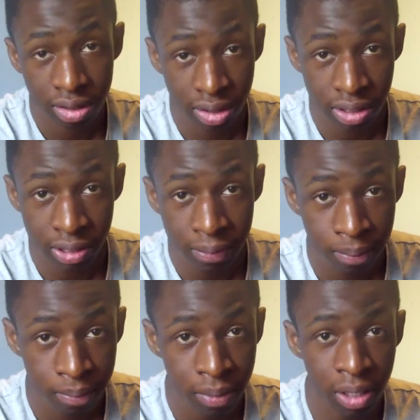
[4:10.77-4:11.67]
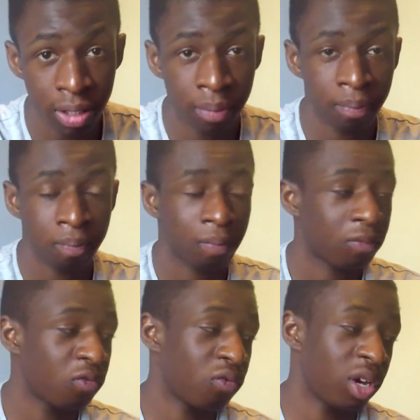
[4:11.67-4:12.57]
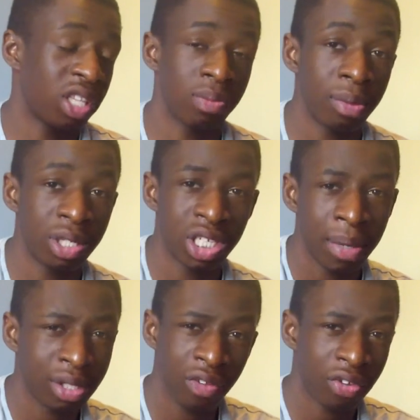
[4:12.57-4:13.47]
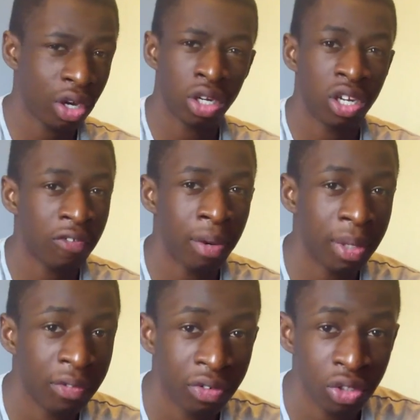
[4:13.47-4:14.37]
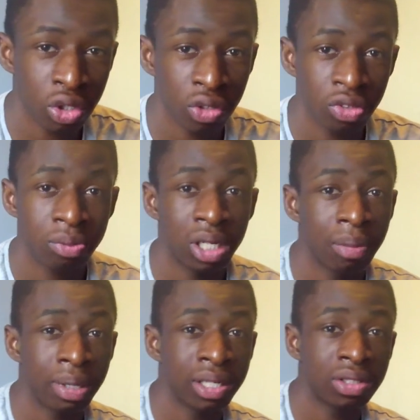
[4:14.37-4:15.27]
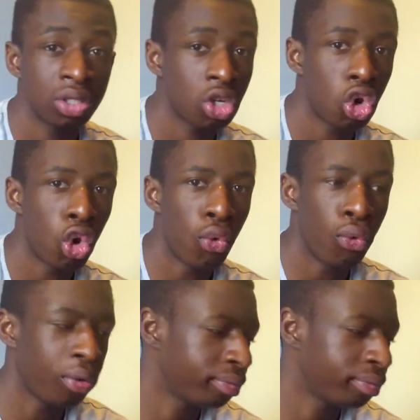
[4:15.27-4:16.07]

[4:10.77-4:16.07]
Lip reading: you know, but at this moment in time, I don't think I could give up either of the two for £1 million. No.